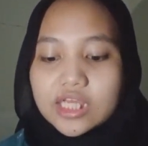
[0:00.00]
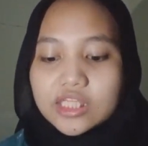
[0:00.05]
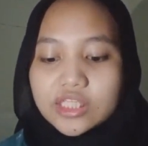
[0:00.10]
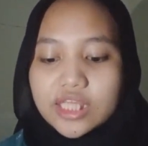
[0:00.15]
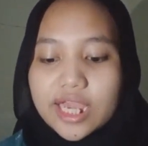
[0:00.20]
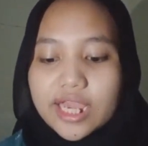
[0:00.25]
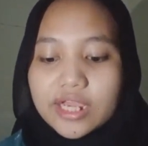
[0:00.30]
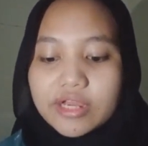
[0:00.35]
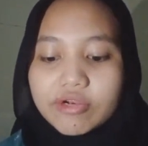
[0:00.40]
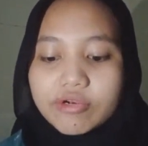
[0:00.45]

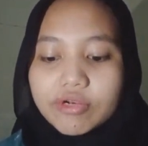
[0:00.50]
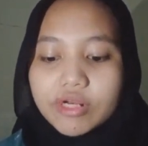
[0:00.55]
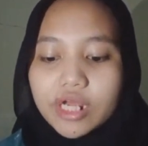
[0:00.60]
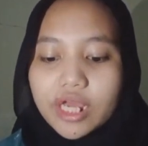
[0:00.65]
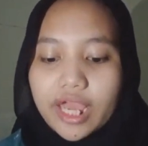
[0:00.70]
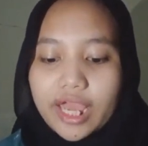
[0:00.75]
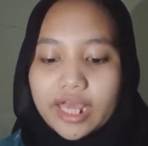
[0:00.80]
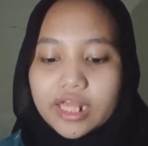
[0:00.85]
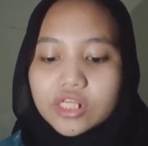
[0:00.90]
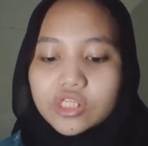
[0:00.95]
Tiger
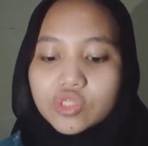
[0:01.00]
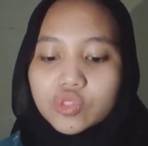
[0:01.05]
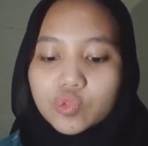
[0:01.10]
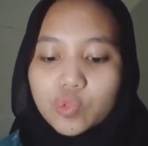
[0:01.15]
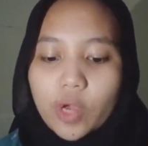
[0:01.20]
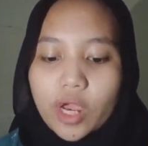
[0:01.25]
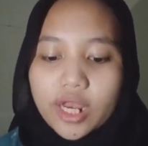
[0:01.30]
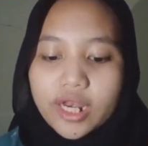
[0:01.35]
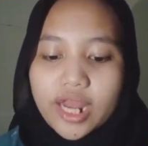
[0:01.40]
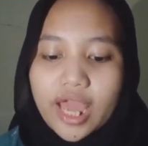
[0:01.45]
and
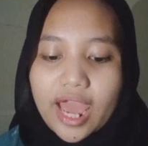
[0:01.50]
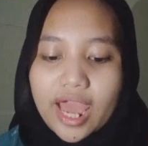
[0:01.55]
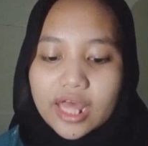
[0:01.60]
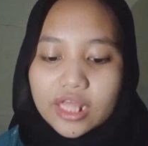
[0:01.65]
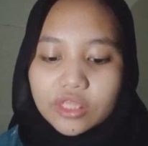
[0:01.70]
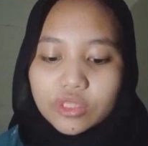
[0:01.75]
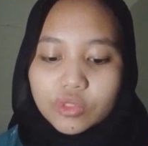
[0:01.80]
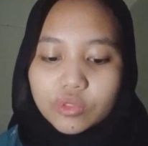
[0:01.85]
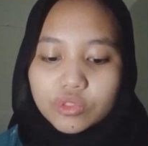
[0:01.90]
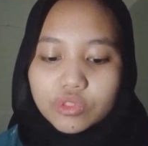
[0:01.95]
Swine had
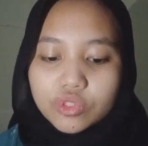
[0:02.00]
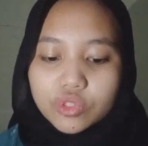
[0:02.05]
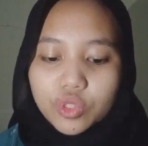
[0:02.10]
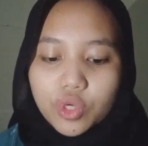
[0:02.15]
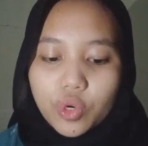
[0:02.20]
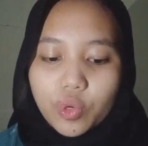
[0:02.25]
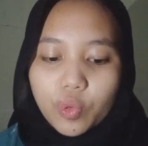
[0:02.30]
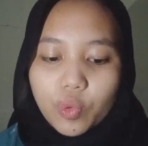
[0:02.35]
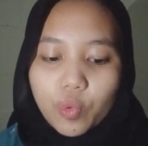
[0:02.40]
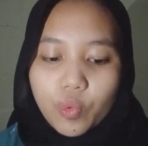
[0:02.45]
to
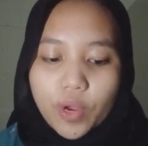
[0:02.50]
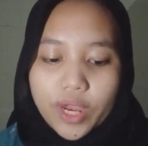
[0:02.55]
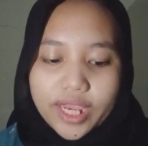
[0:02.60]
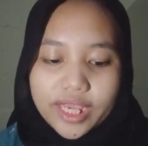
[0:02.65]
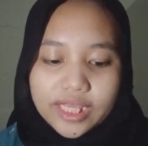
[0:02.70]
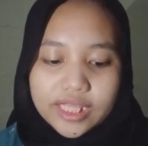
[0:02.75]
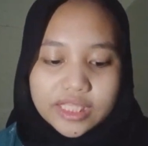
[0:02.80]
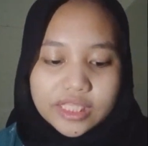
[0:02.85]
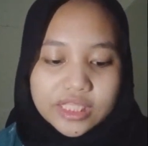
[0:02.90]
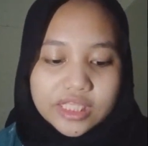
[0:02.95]
throw away
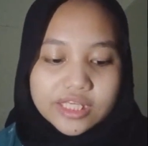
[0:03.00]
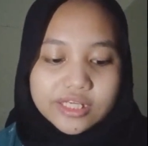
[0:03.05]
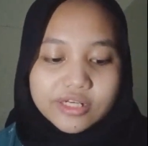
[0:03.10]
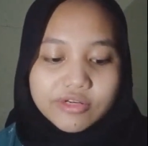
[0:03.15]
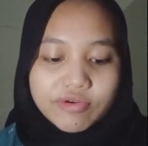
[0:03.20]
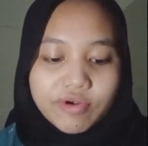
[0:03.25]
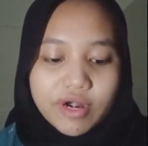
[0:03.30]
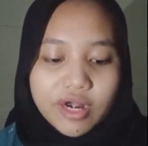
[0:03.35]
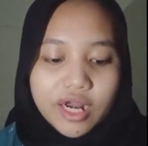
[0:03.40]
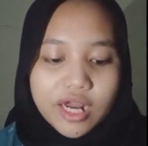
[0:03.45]

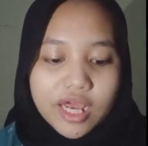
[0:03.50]
the